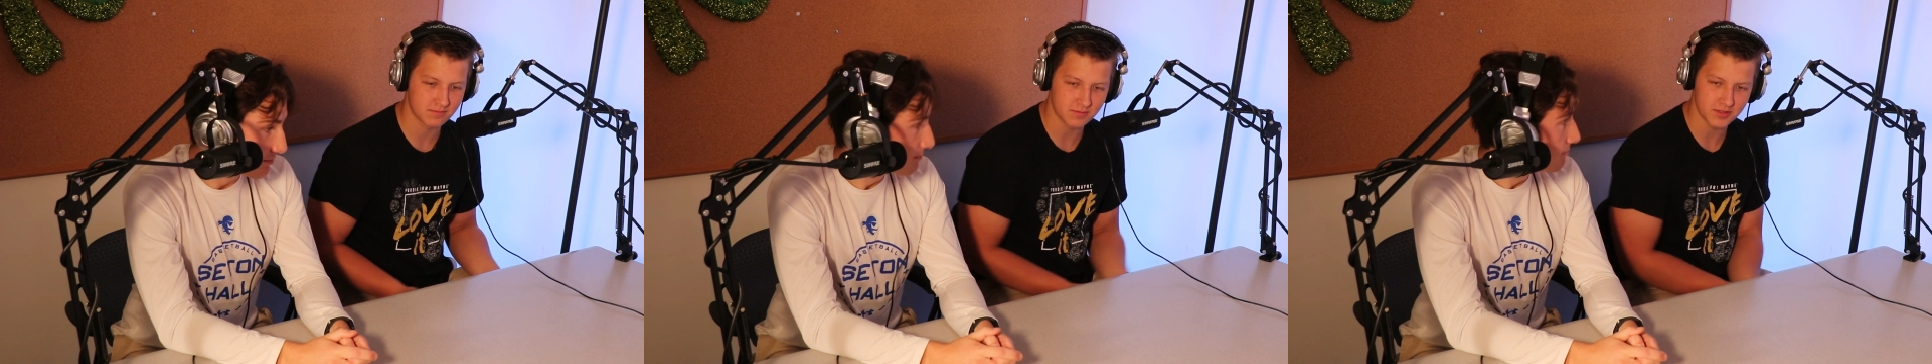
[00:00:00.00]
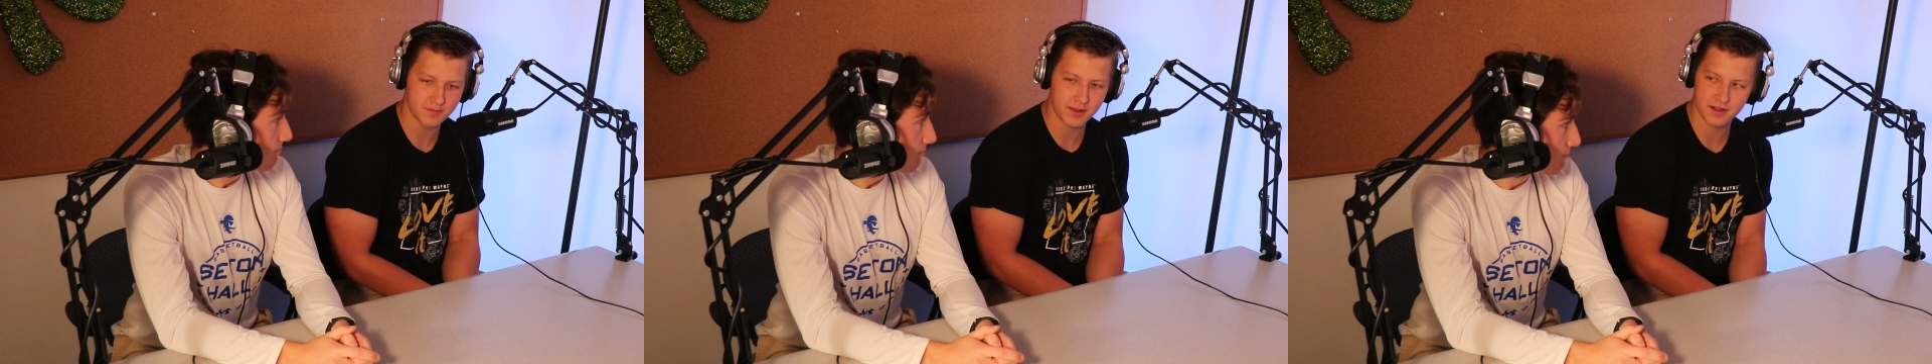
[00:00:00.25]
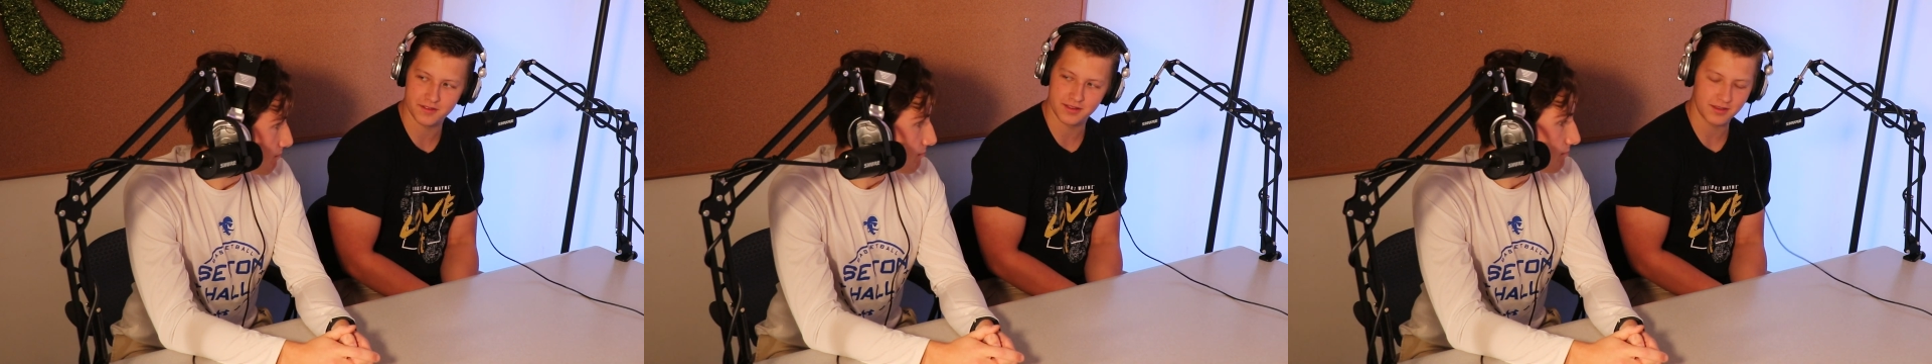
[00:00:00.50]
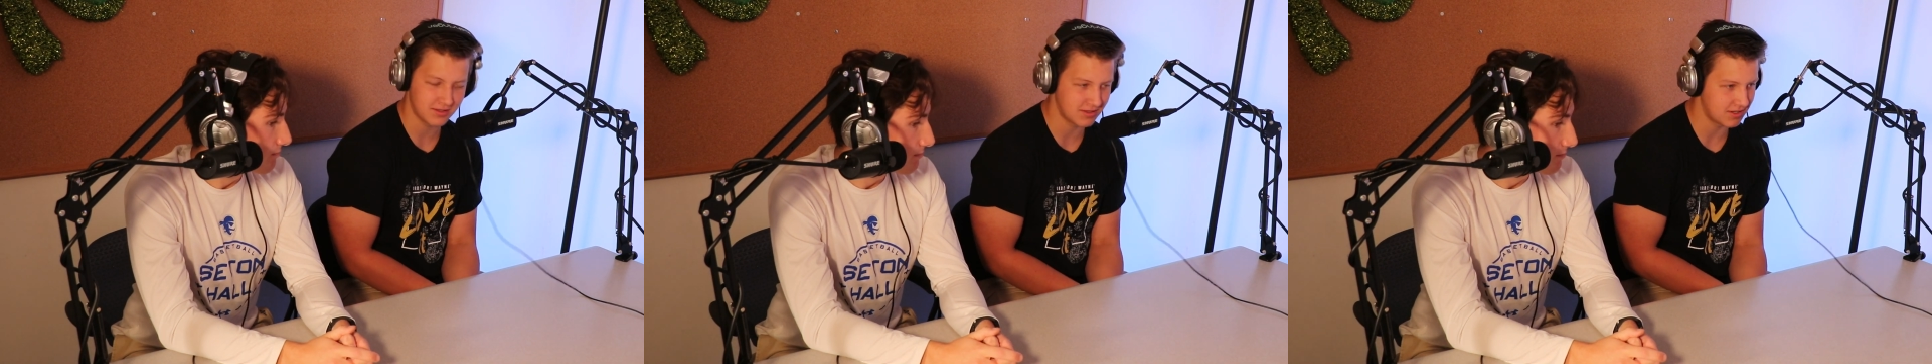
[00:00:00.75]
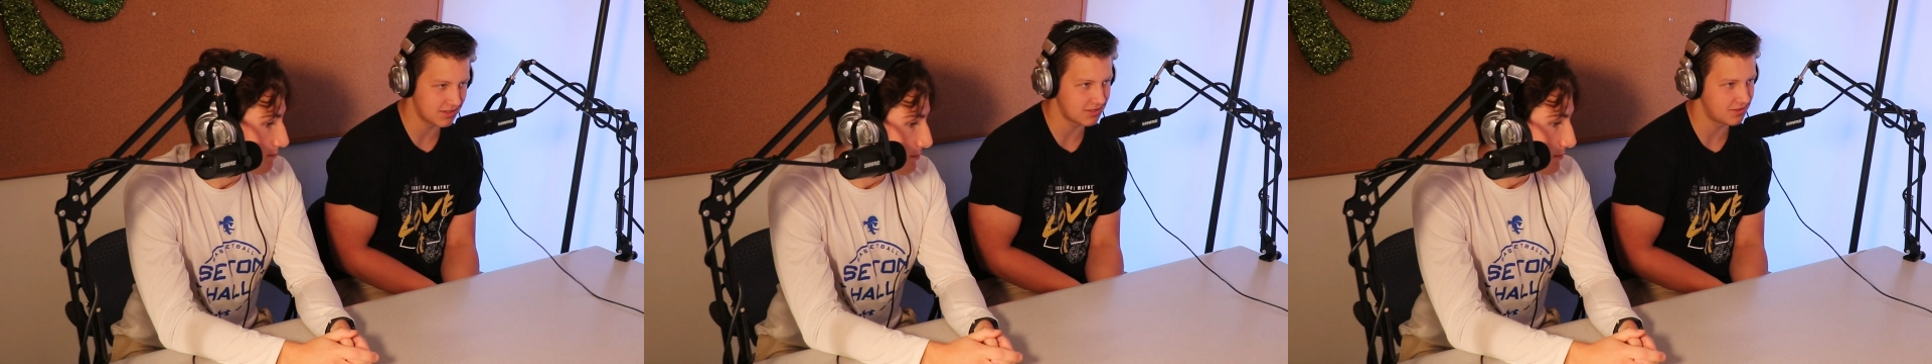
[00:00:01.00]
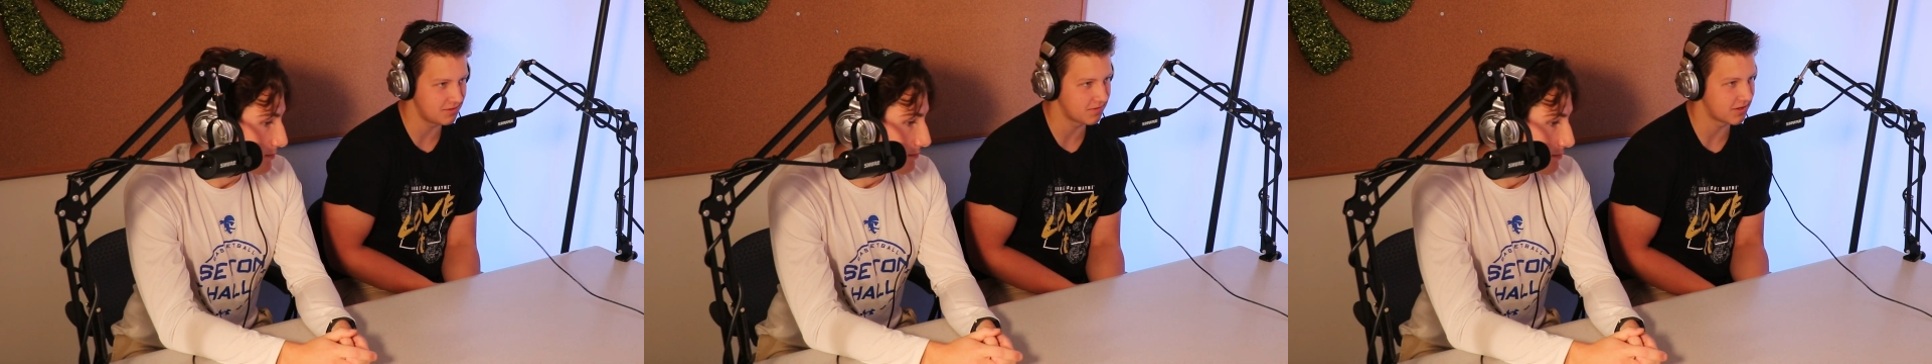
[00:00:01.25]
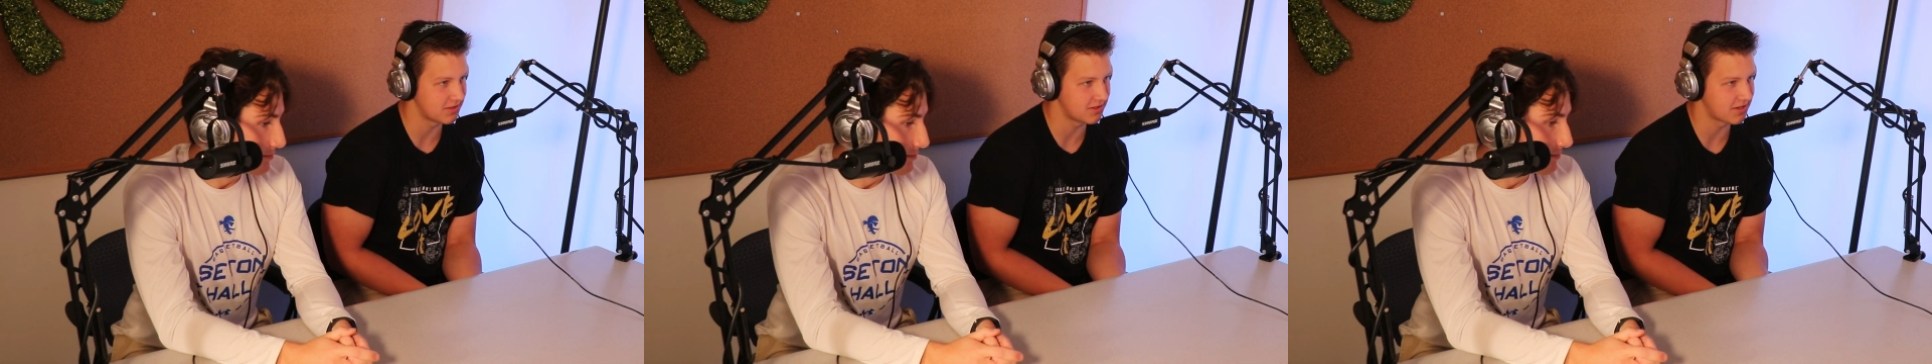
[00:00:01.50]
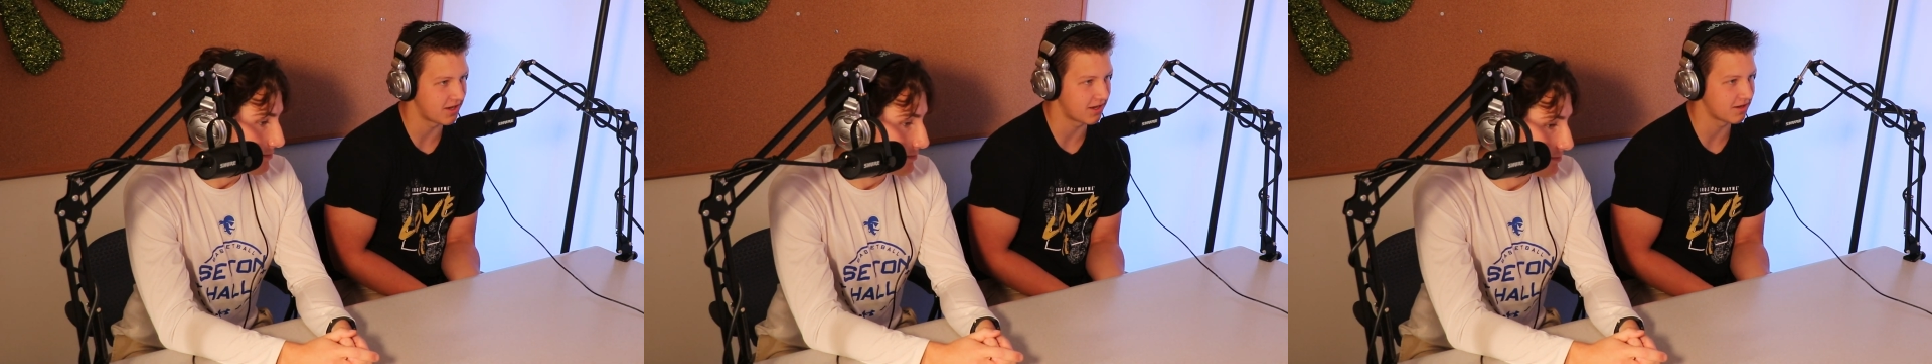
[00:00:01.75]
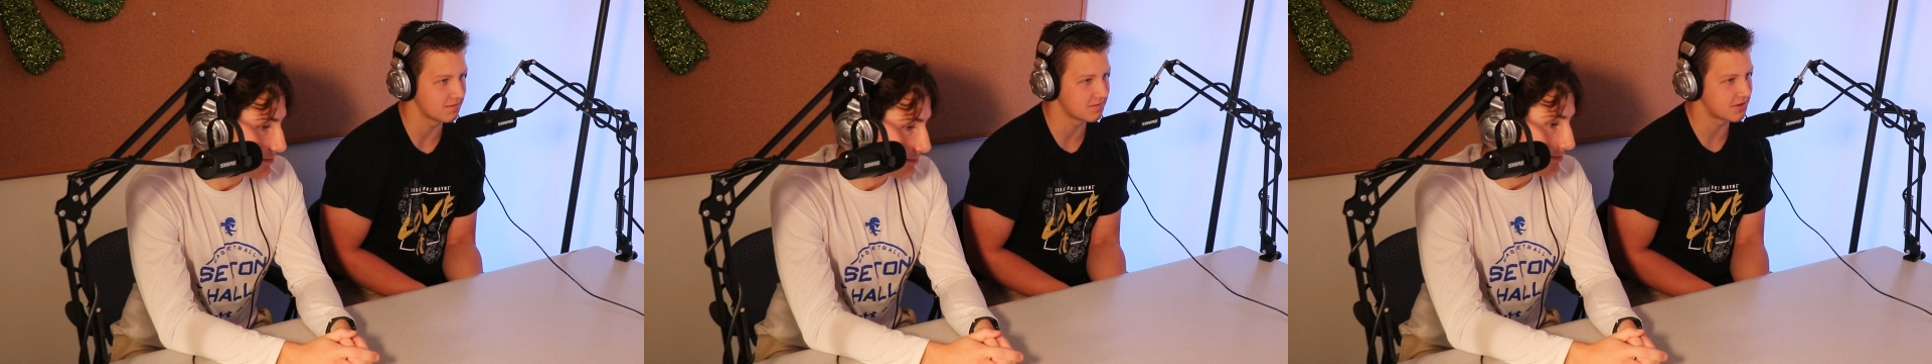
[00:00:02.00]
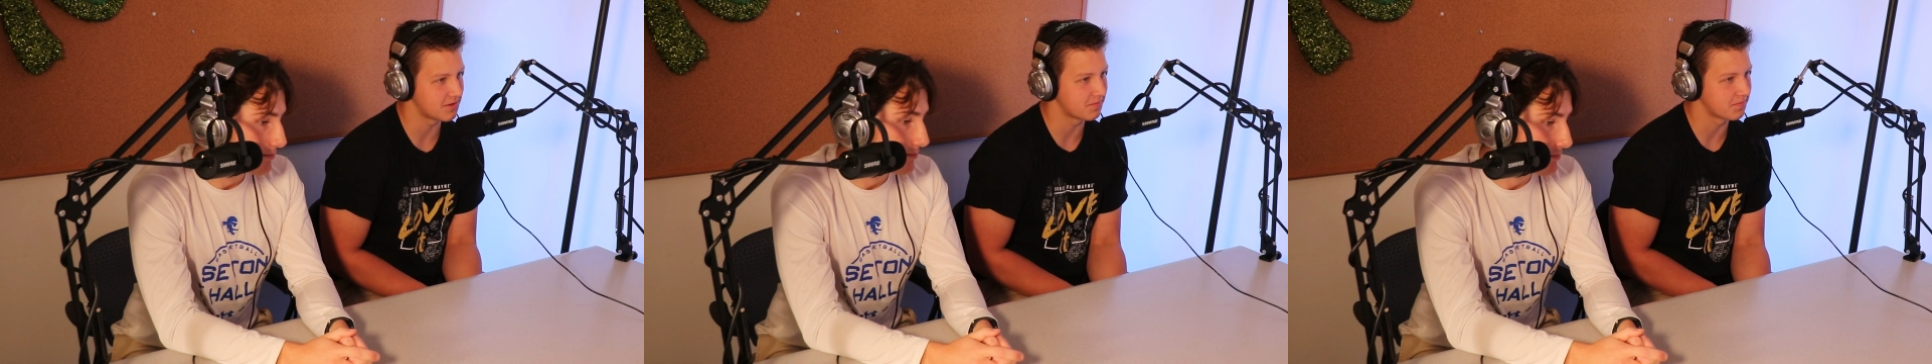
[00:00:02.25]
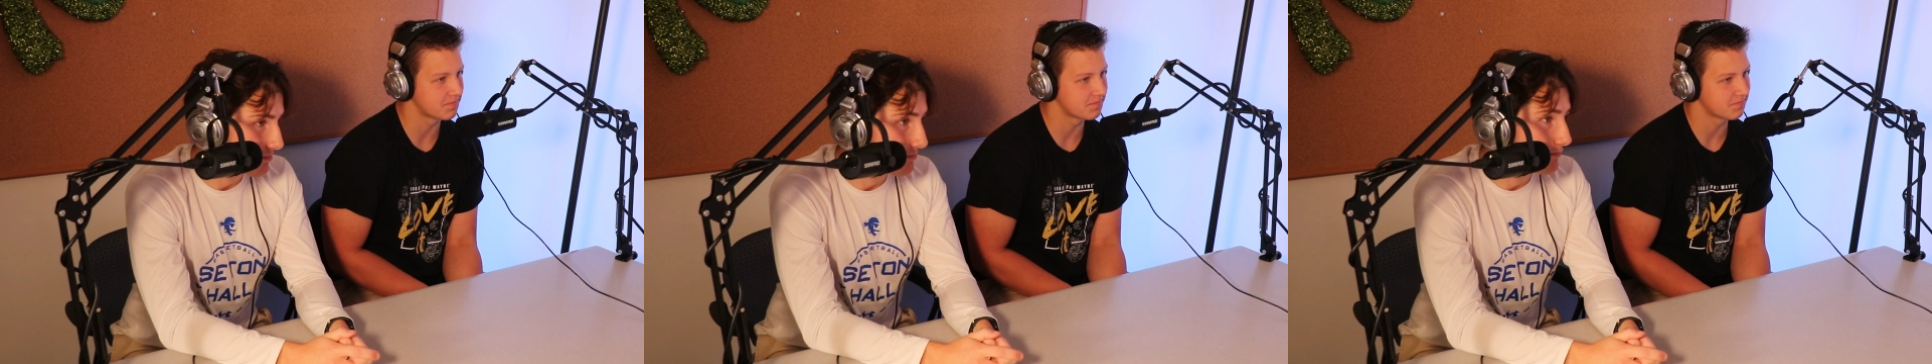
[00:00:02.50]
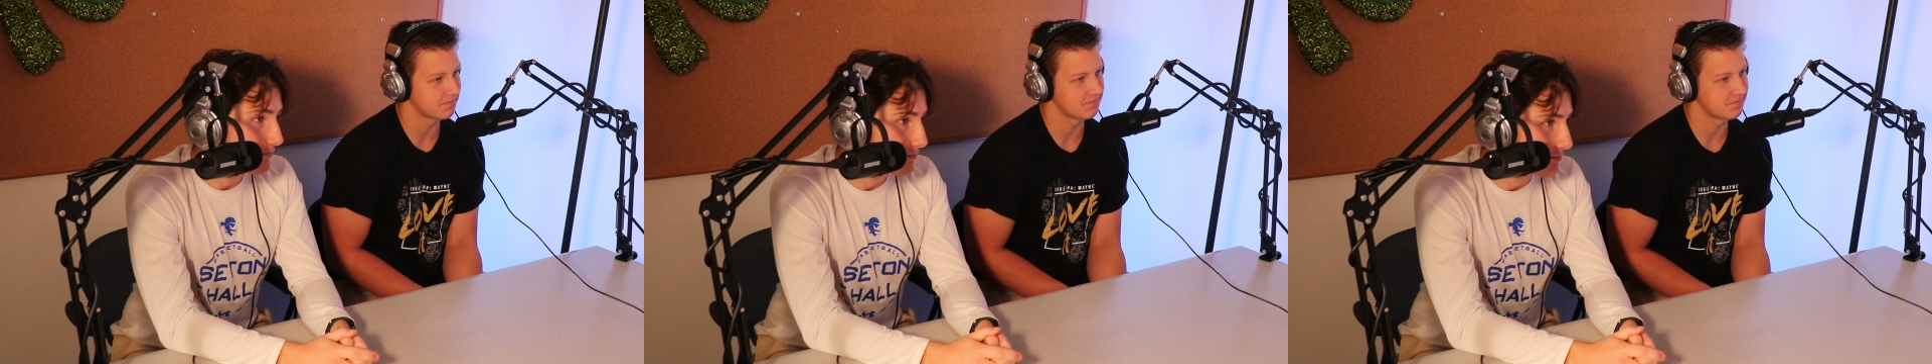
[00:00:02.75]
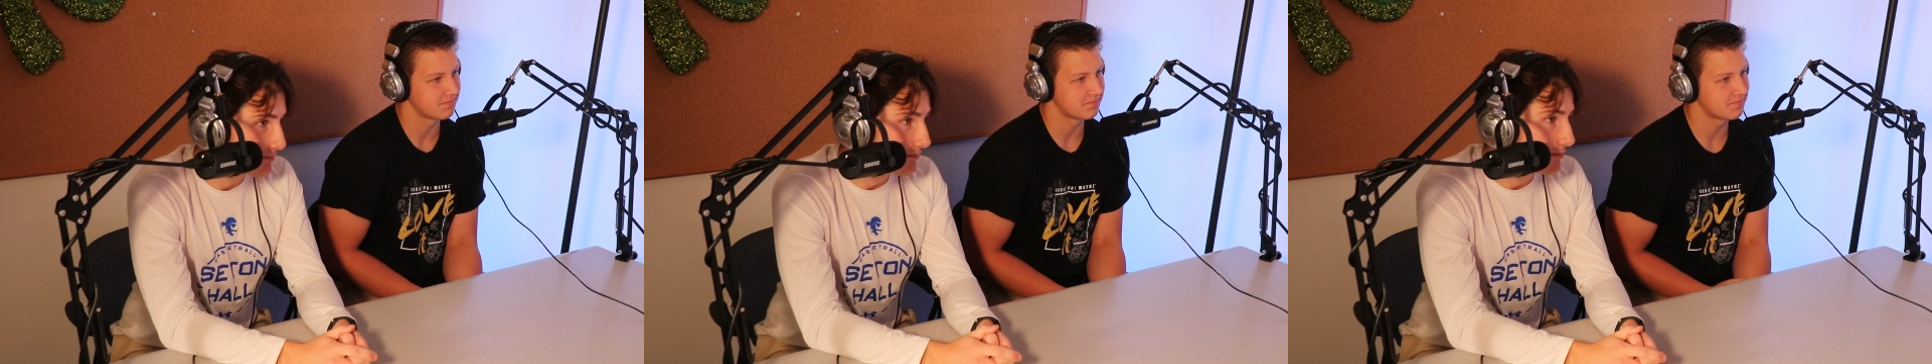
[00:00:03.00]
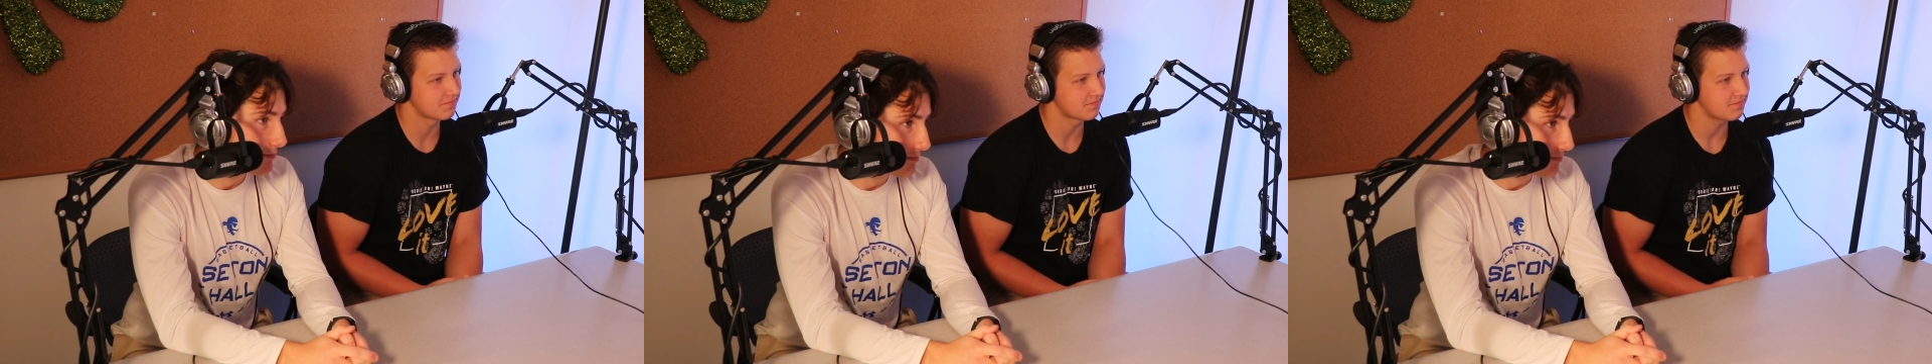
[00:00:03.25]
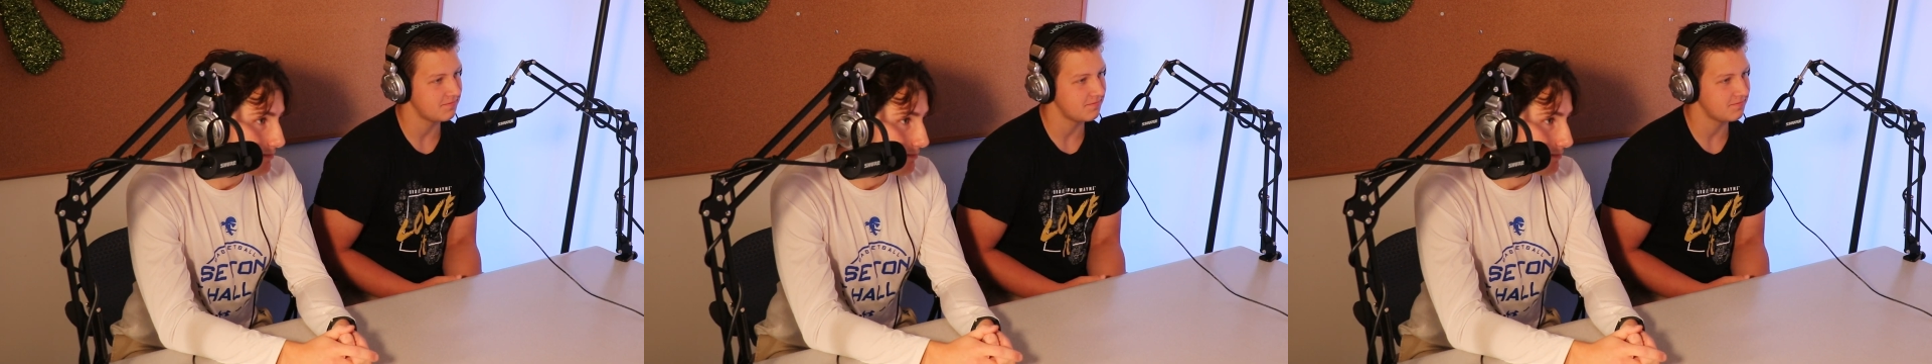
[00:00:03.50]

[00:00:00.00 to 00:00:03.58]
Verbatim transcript: What's better than listening to two friends just hang out? So, amen.